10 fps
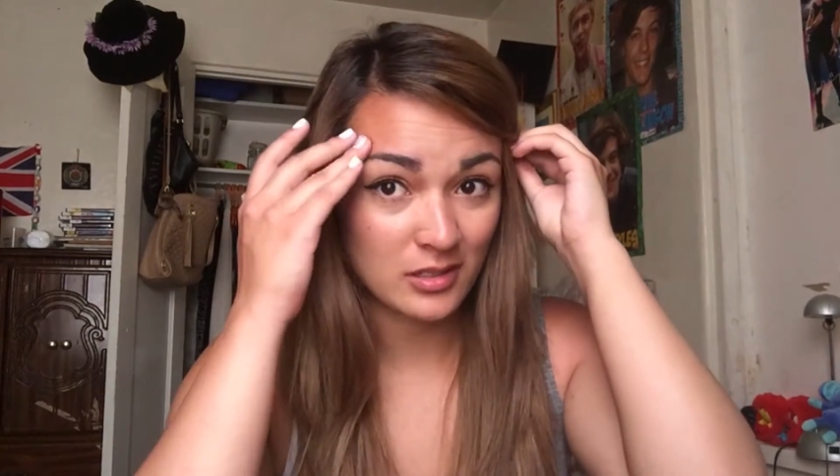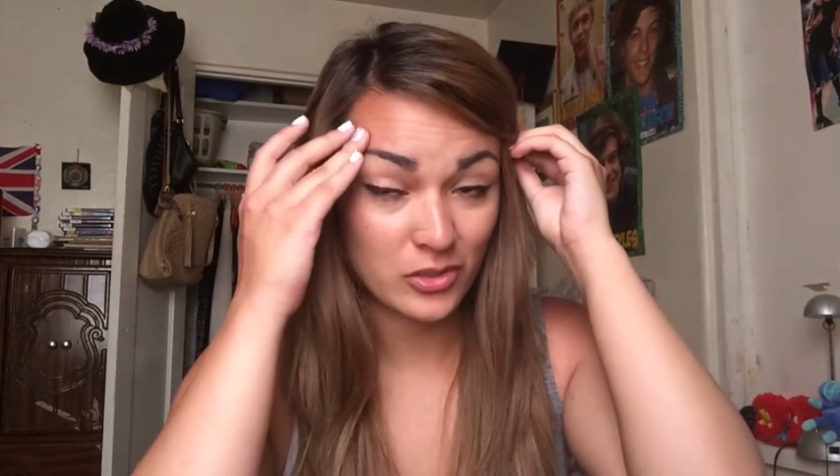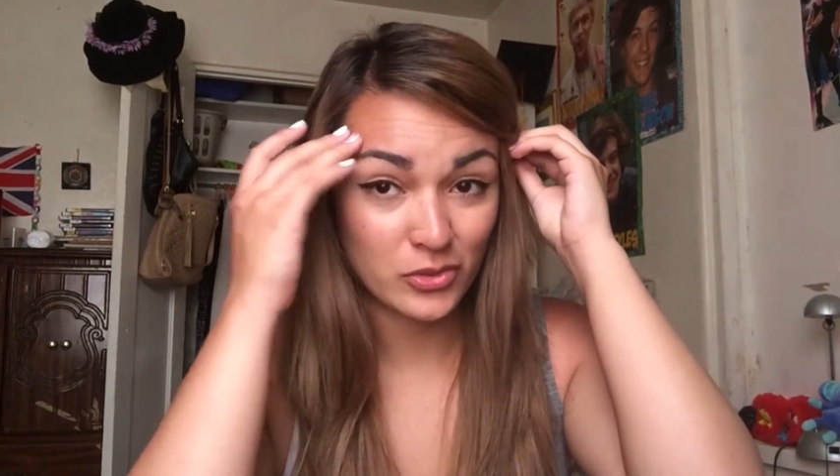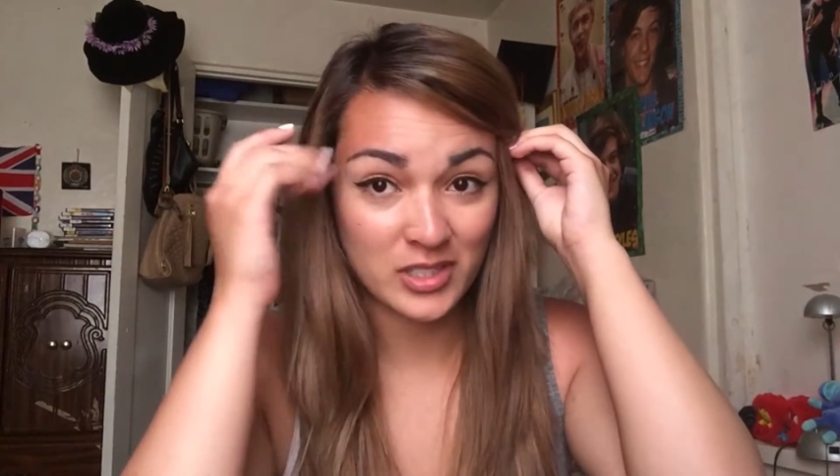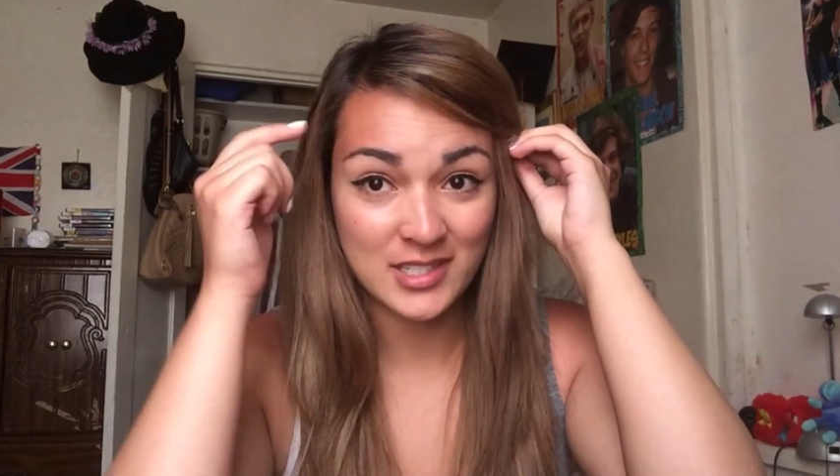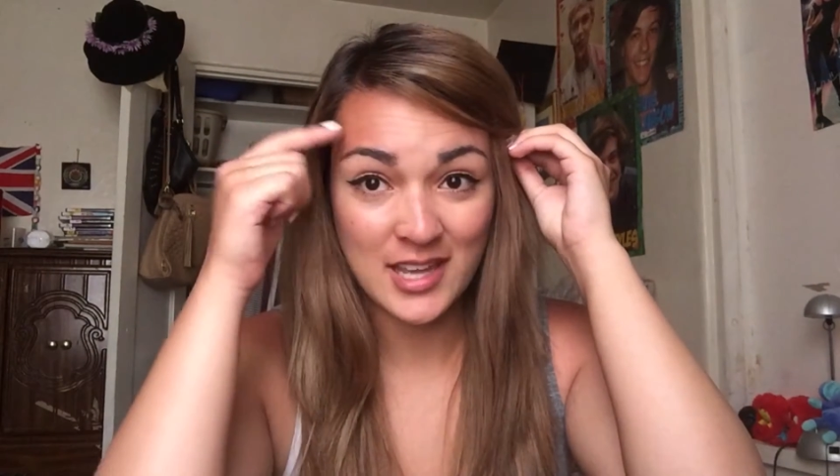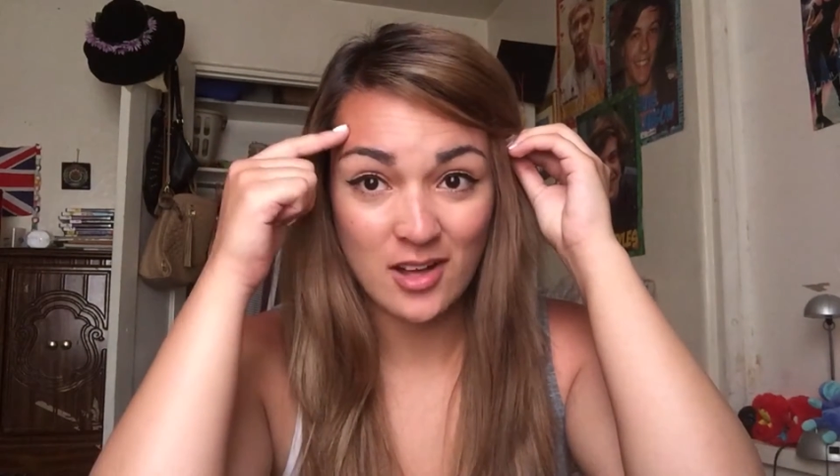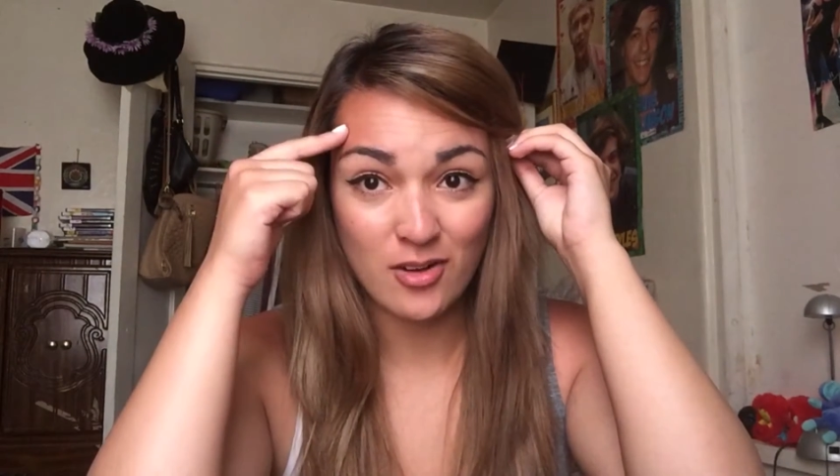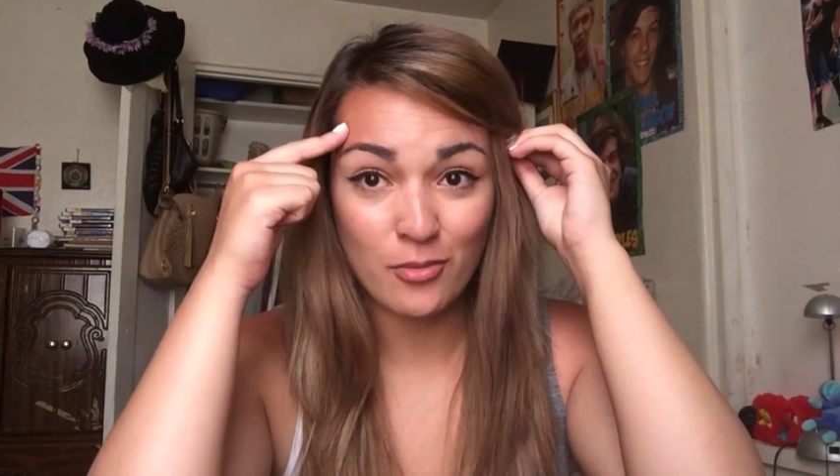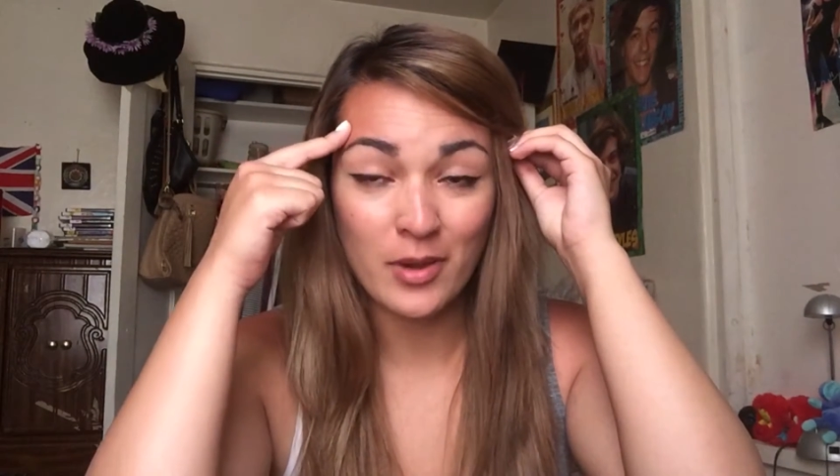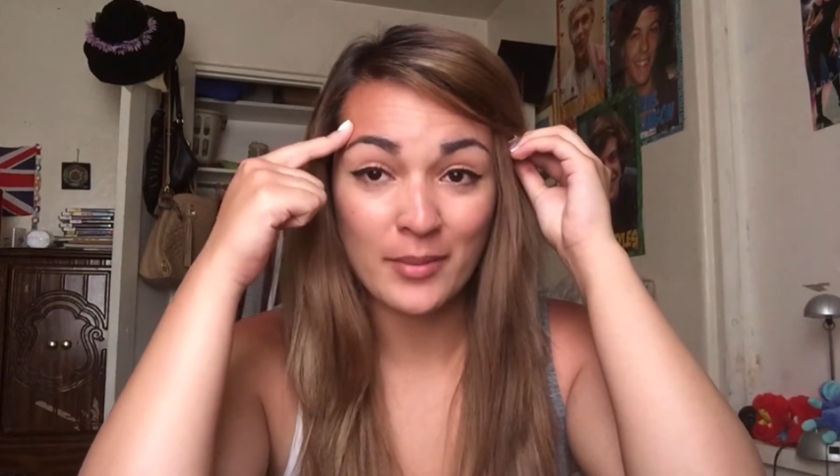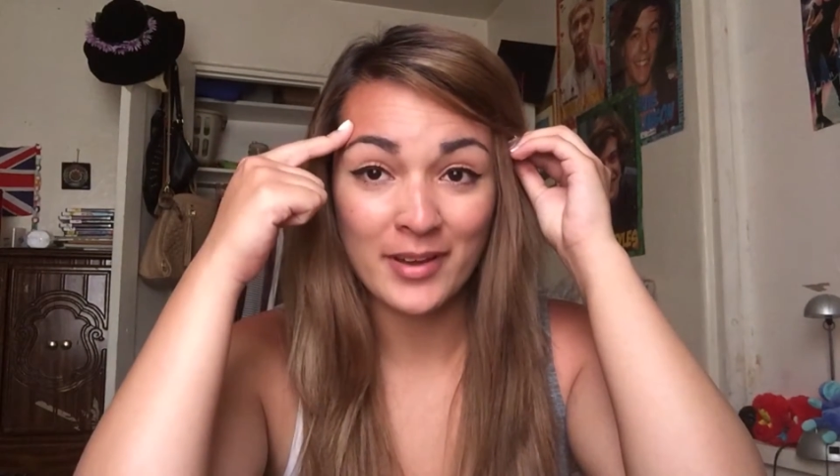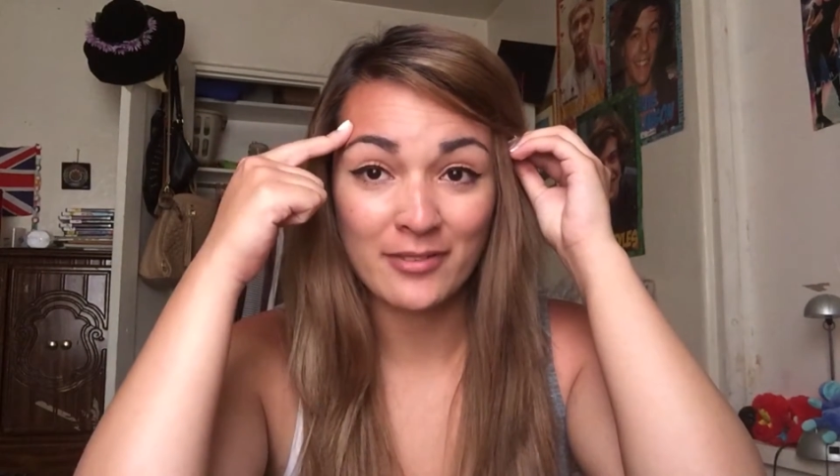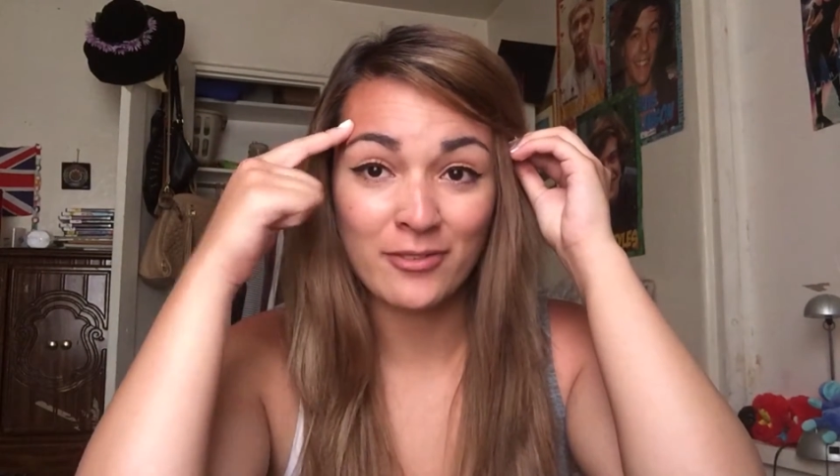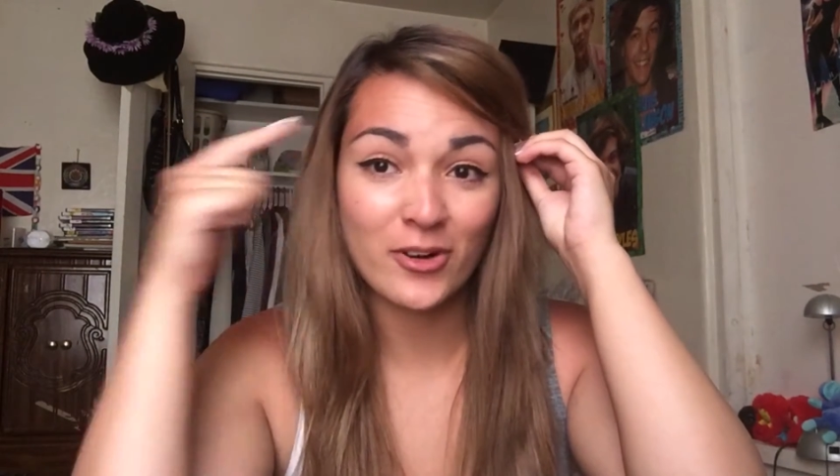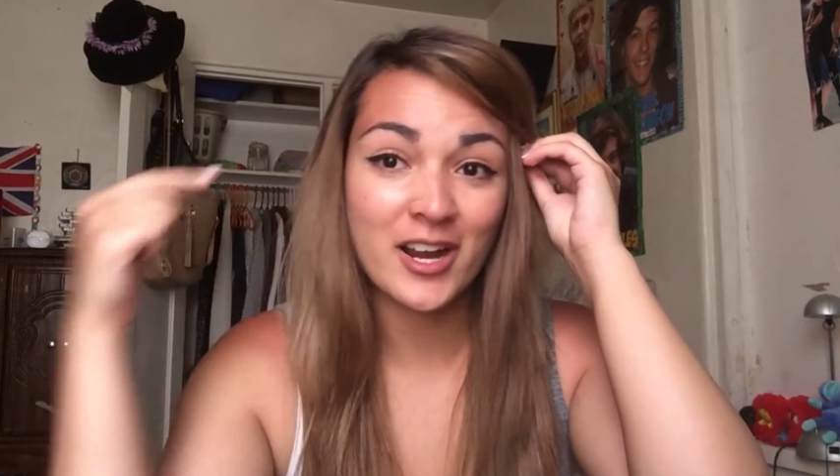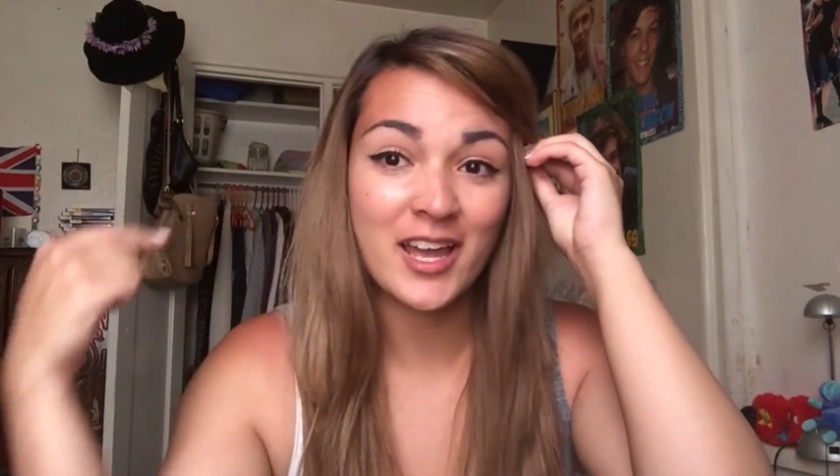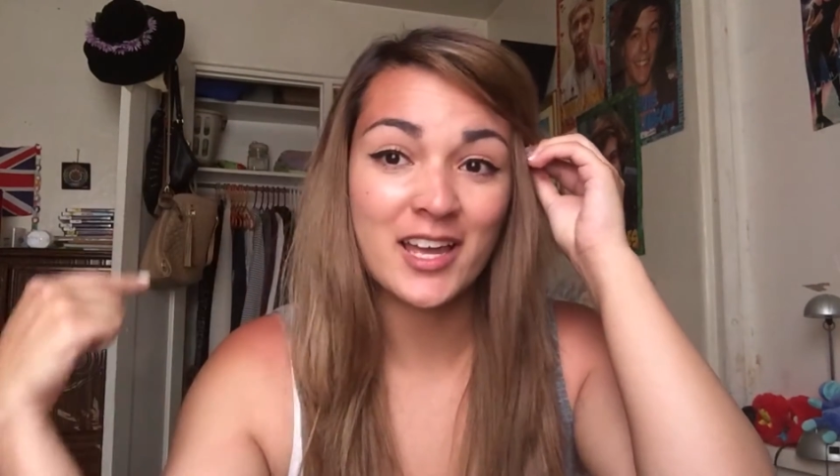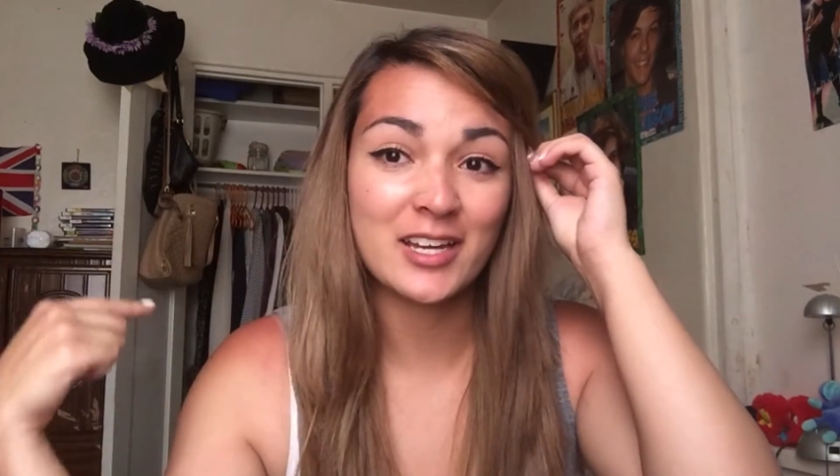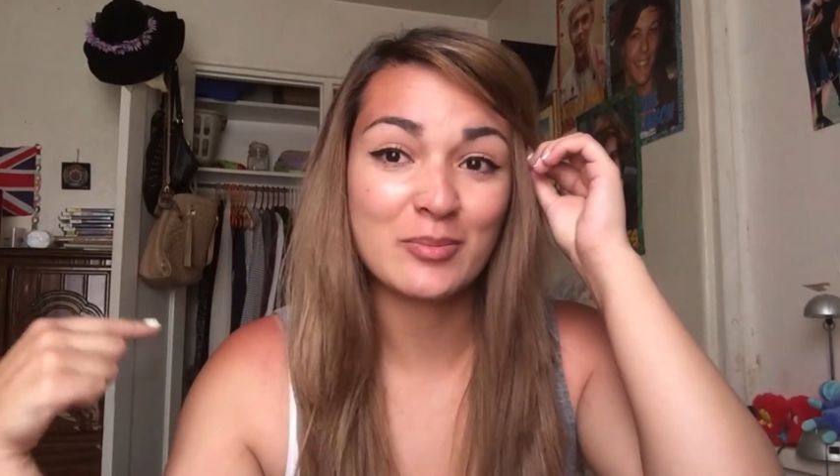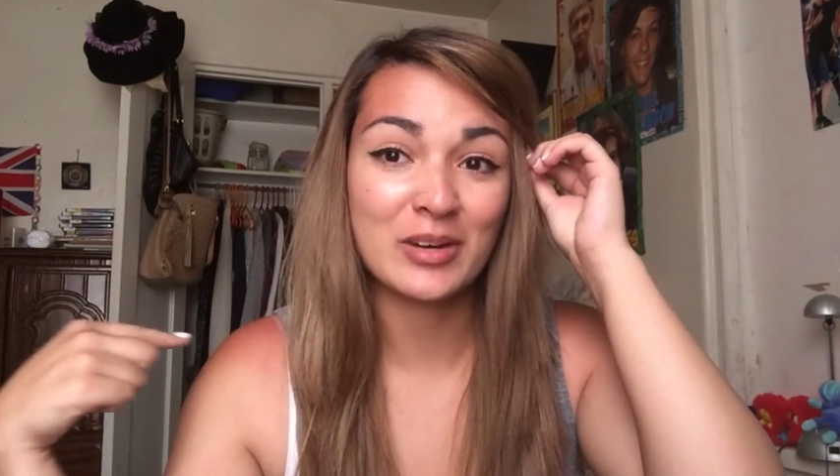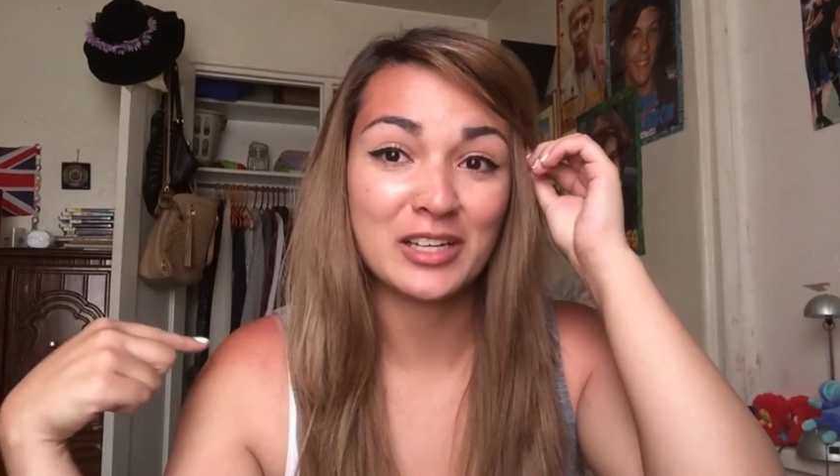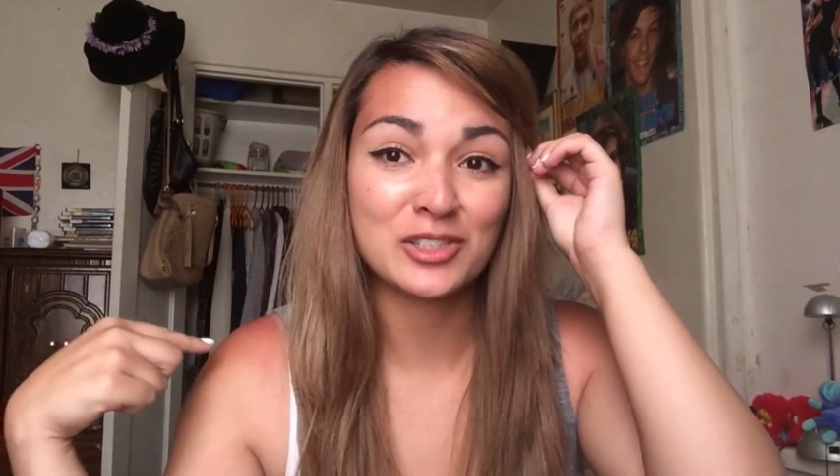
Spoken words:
You could tell by my forehead and my